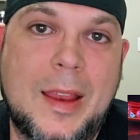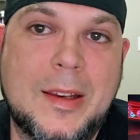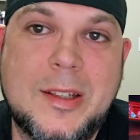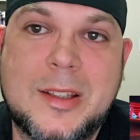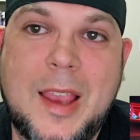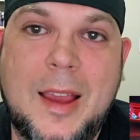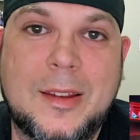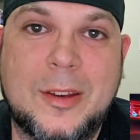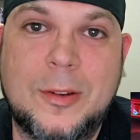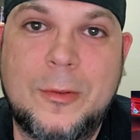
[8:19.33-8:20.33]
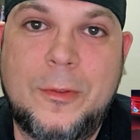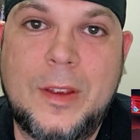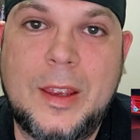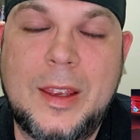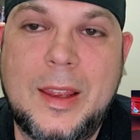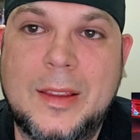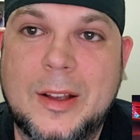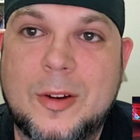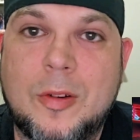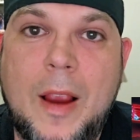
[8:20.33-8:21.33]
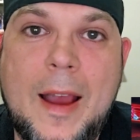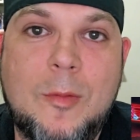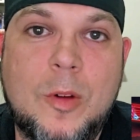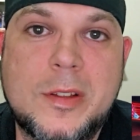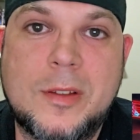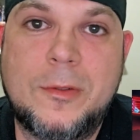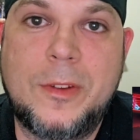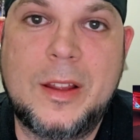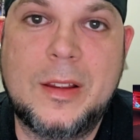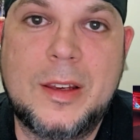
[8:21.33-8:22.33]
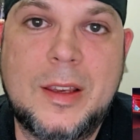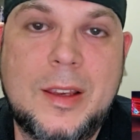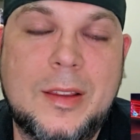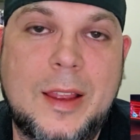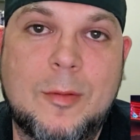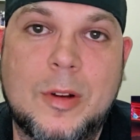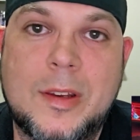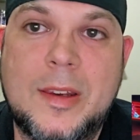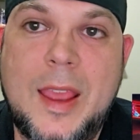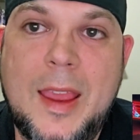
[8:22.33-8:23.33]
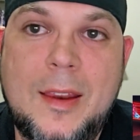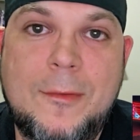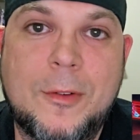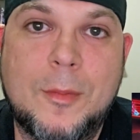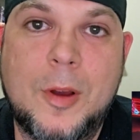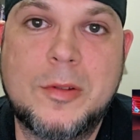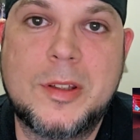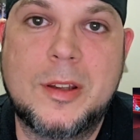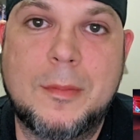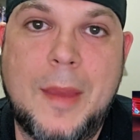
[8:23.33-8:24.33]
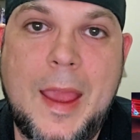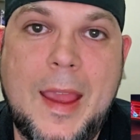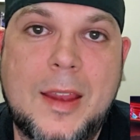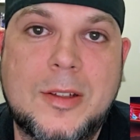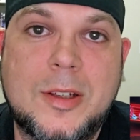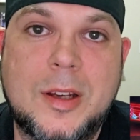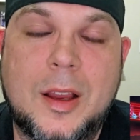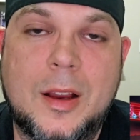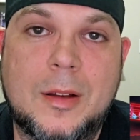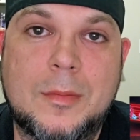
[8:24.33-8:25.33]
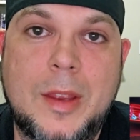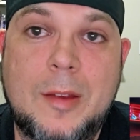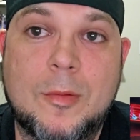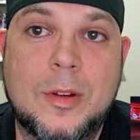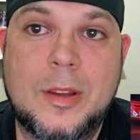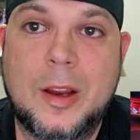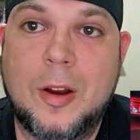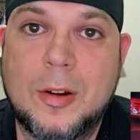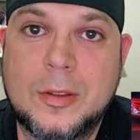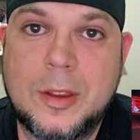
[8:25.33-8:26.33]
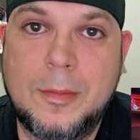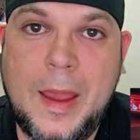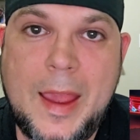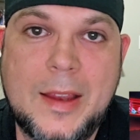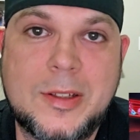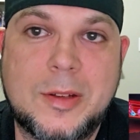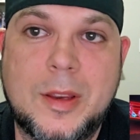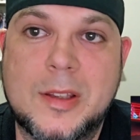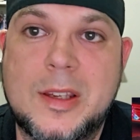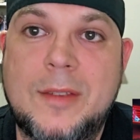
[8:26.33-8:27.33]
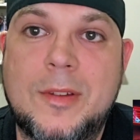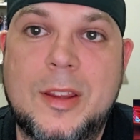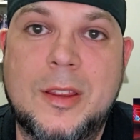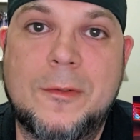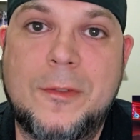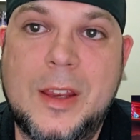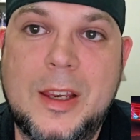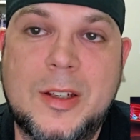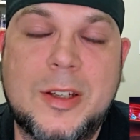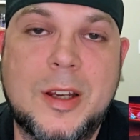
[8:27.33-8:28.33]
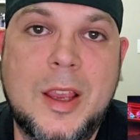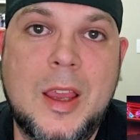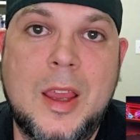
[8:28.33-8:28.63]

And it just got goofy, and the crowd wasn't feeling it. They were dead for most of the match. It really hurt the match, because even in the finish,